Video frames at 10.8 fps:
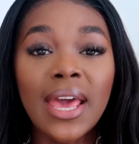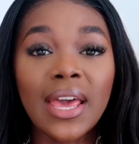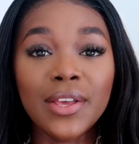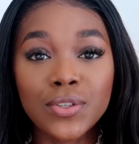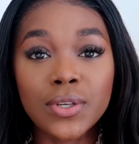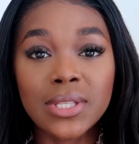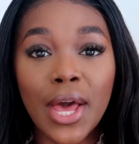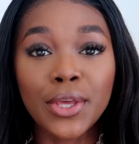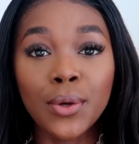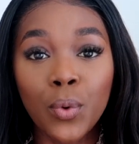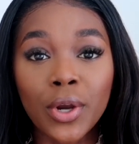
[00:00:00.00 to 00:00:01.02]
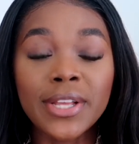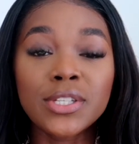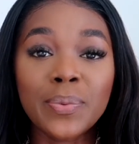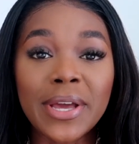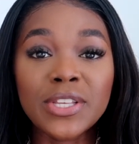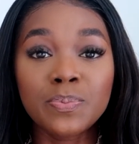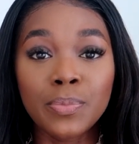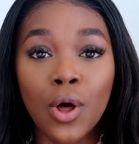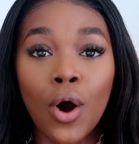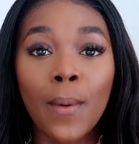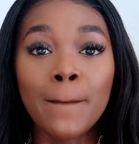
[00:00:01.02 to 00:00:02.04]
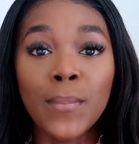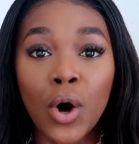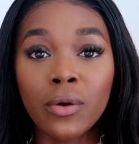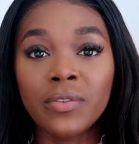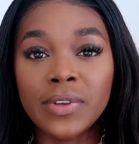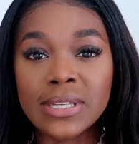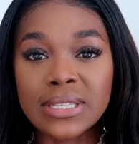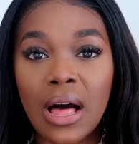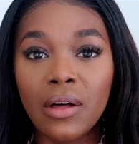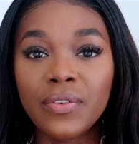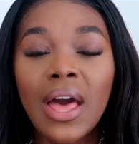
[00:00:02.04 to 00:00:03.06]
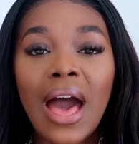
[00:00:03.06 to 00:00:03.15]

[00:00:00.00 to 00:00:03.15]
It's just that you wanting to explore more of yourself.